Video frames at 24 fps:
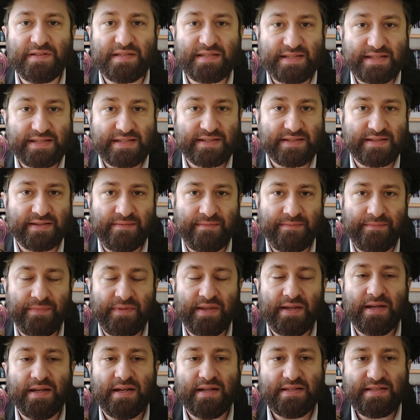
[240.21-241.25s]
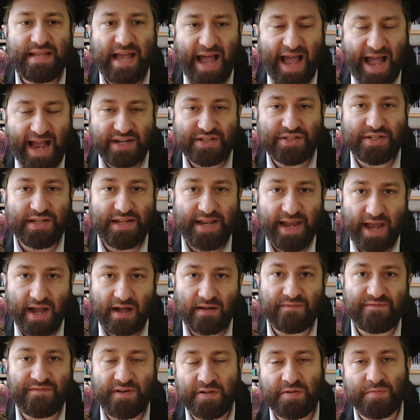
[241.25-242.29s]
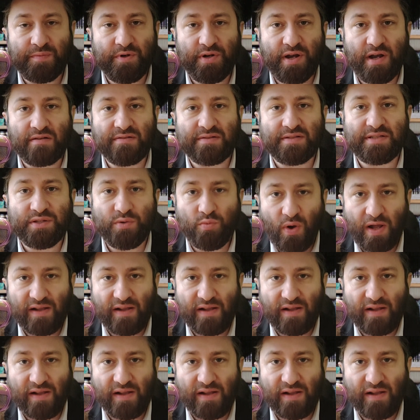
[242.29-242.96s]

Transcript: system to actually help vulnerable girls. It's a